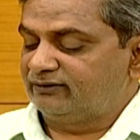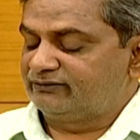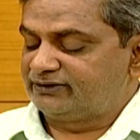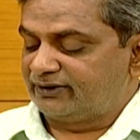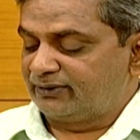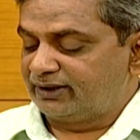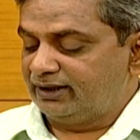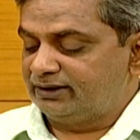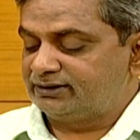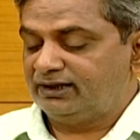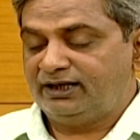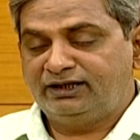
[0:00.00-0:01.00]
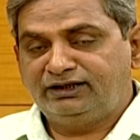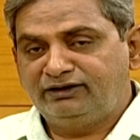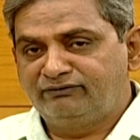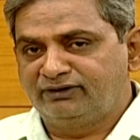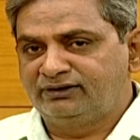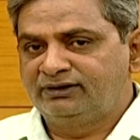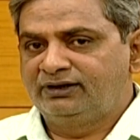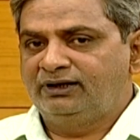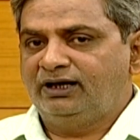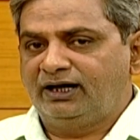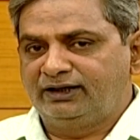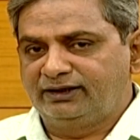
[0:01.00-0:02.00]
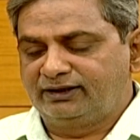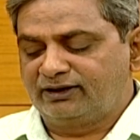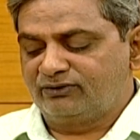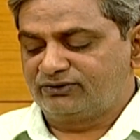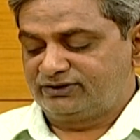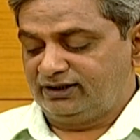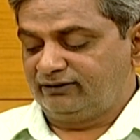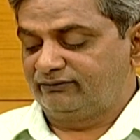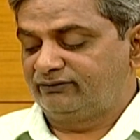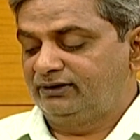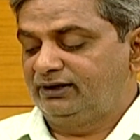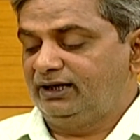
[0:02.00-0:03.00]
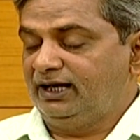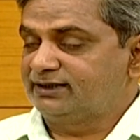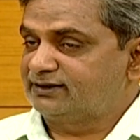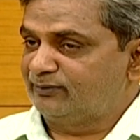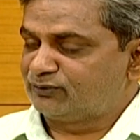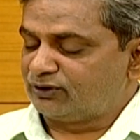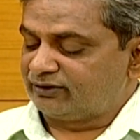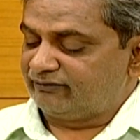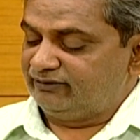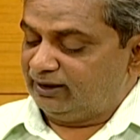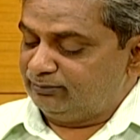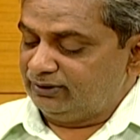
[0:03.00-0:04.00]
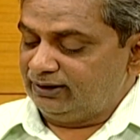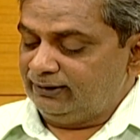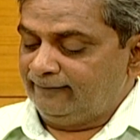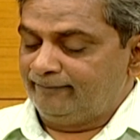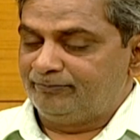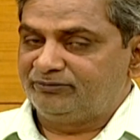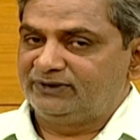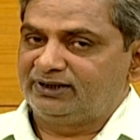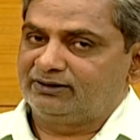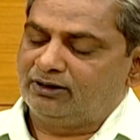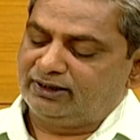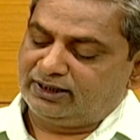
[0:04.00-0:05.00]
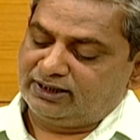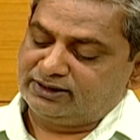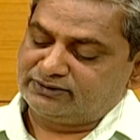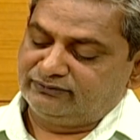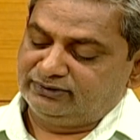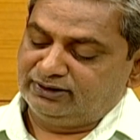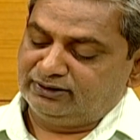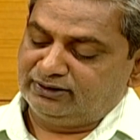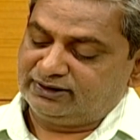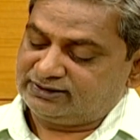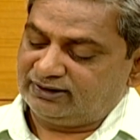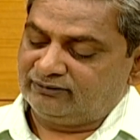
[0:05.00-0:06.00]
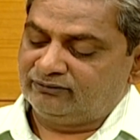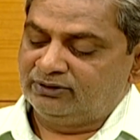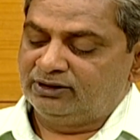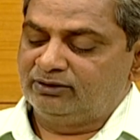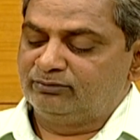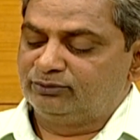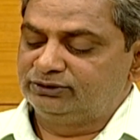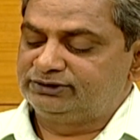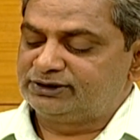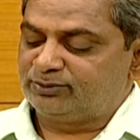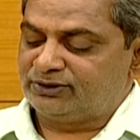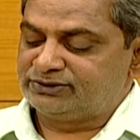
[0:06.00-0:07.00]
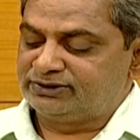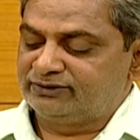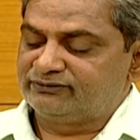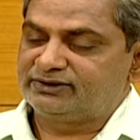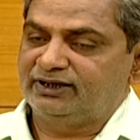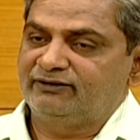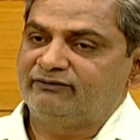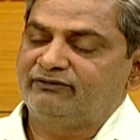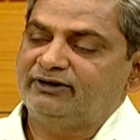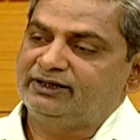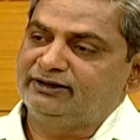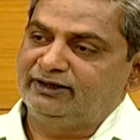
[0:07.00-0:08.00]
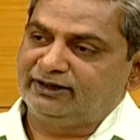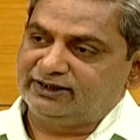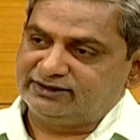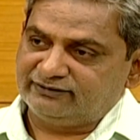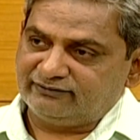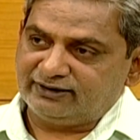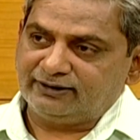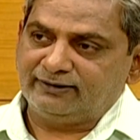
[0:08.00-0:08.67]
surrogate and even underground self, as some sort of double that contains within itself both its positive self and the negative other.